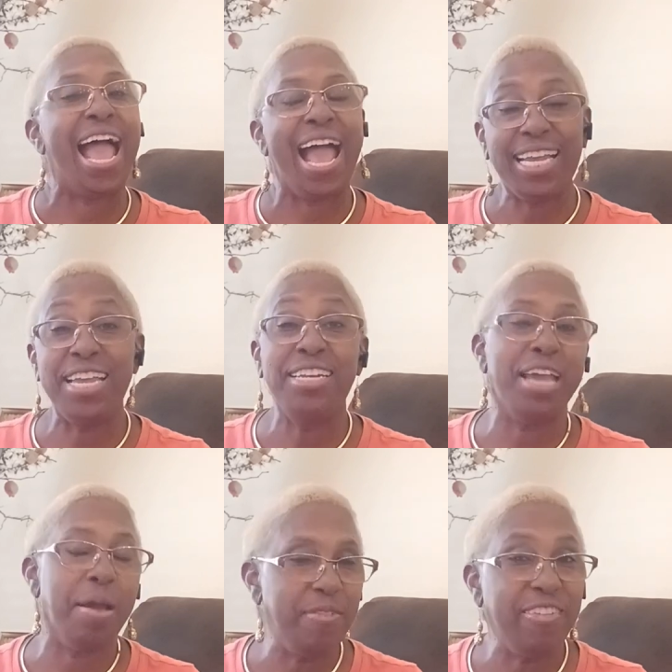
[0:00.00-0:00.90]
I can
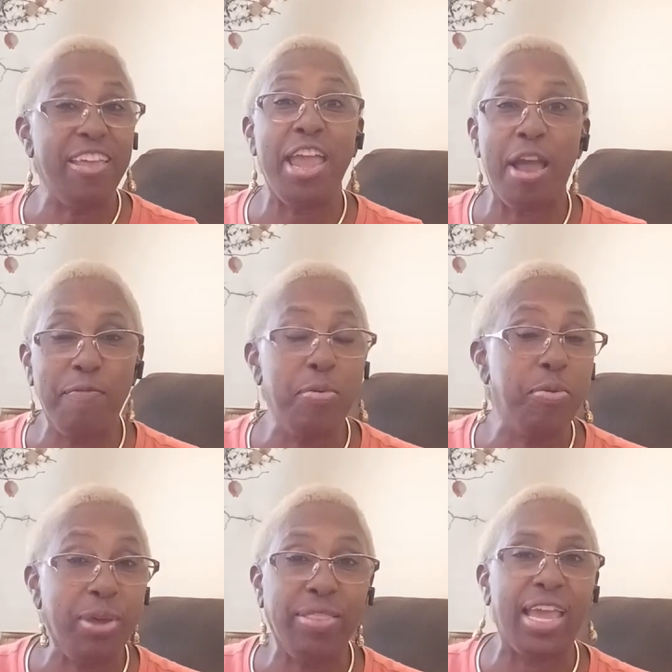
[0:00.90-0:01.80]
definitely help
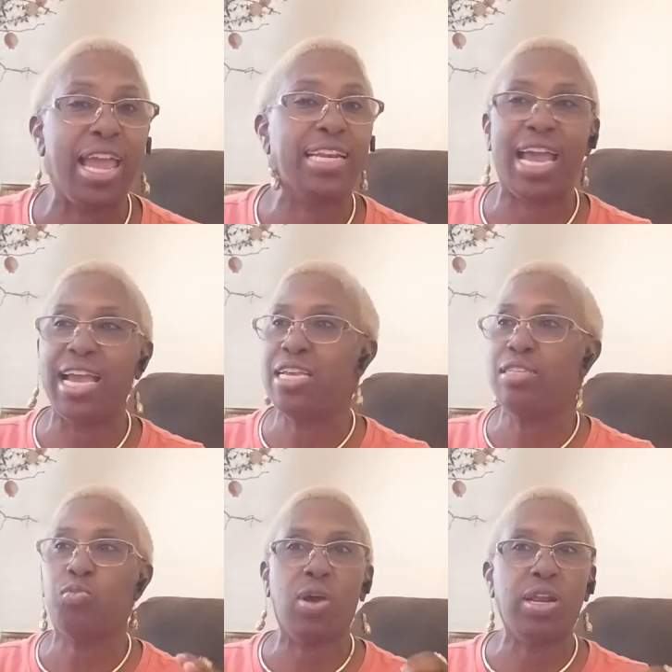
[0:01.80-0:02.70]
you with that. That
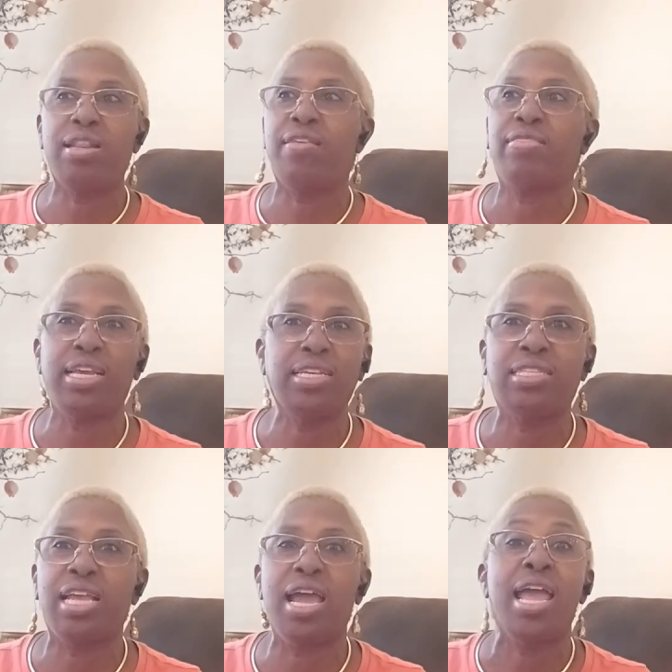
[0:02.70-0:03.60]
is one of the
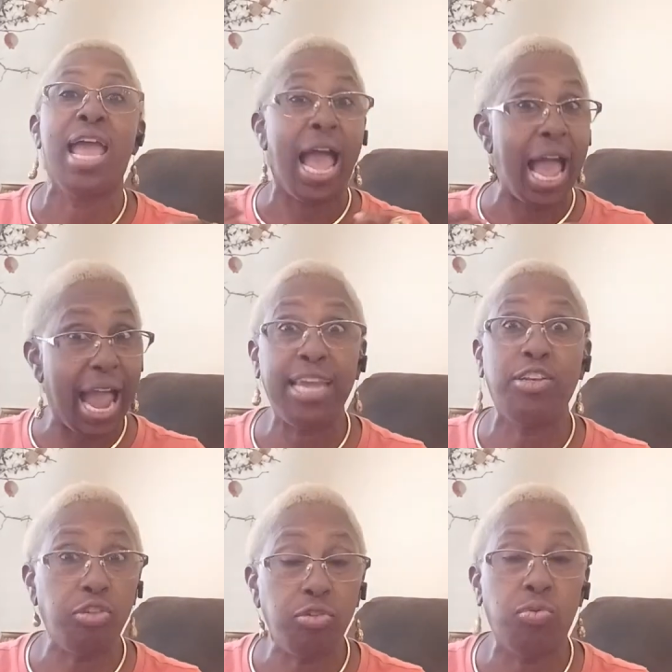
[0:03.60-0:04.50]
things that
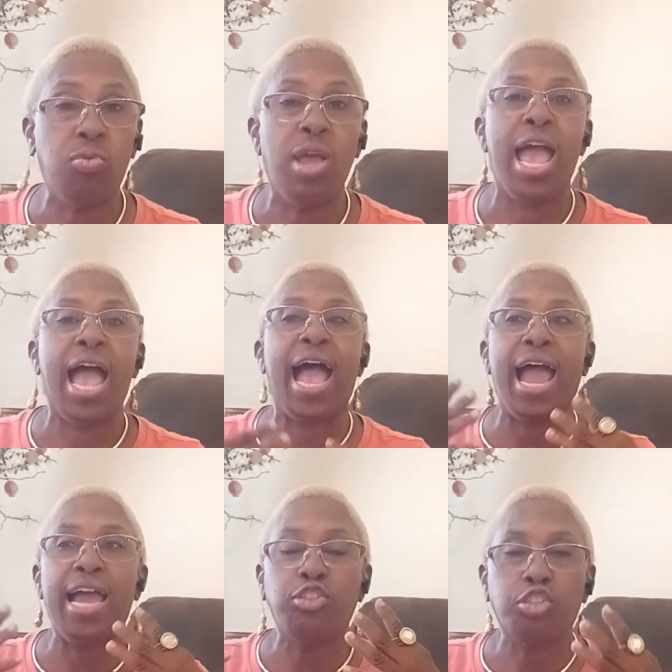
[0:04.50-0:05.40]
I do.
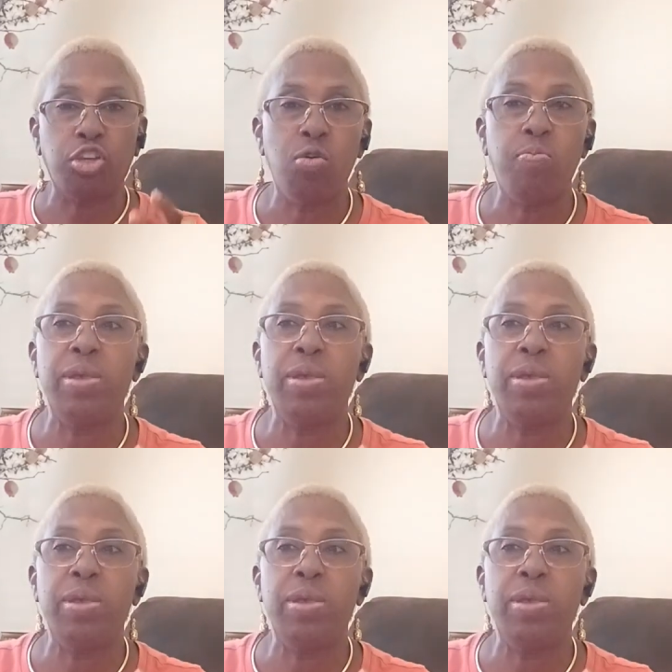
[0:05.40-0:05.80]
I show